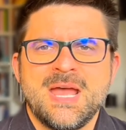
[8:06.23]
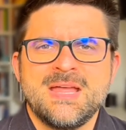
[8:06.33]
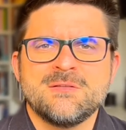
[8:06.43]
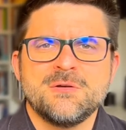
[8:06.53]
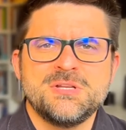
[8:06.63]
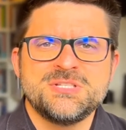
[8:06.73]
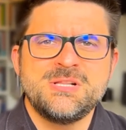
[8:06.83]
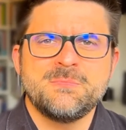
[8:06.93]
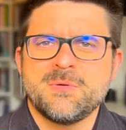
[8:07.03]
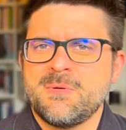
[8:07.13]
And
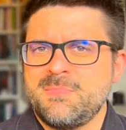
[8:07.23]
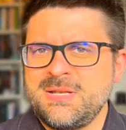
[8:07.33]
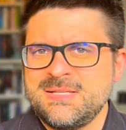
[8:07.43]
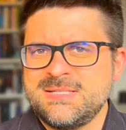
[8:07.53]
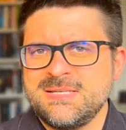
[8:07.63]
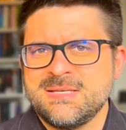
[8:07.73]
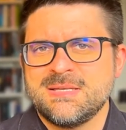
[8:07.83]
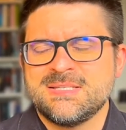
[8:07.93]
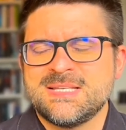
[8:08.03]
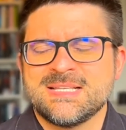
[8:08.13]
conditional probability
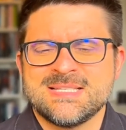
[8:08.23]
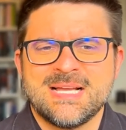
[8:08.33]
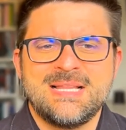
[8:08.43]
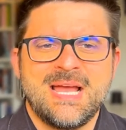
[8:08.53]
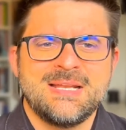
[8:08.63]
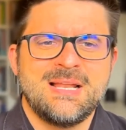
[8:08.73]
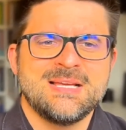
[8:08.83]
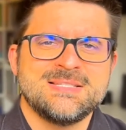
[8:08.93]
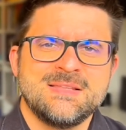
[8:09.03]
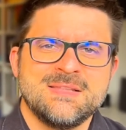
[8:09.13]
is exactly
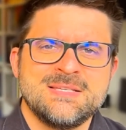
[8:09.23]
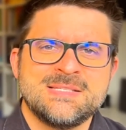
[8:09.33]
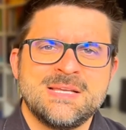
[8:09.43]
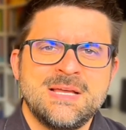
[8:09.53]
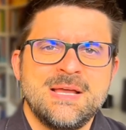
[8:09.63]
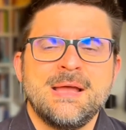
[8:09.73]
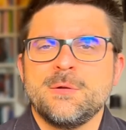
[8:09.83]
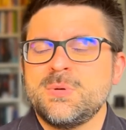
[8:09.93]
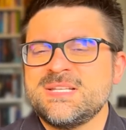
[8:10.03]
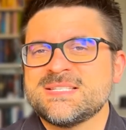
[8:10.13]
analyzing this,
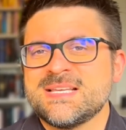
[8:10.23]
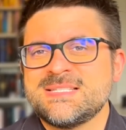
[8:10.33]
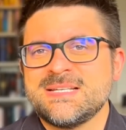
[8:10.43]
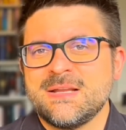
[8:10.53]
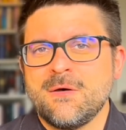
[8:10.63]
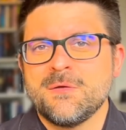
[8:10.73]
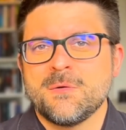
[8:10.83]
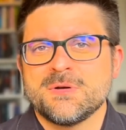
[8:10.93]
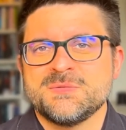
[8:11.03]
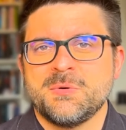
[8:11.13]
and we're discussing now the
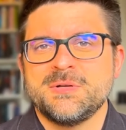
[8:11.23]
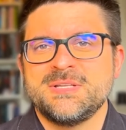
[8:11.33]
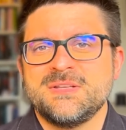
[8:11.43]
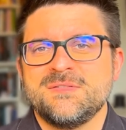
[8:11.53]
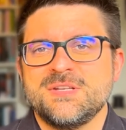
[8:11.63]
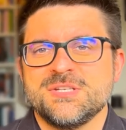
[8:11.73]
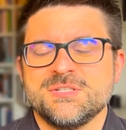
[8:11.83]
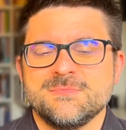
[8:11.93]
corresponding definition.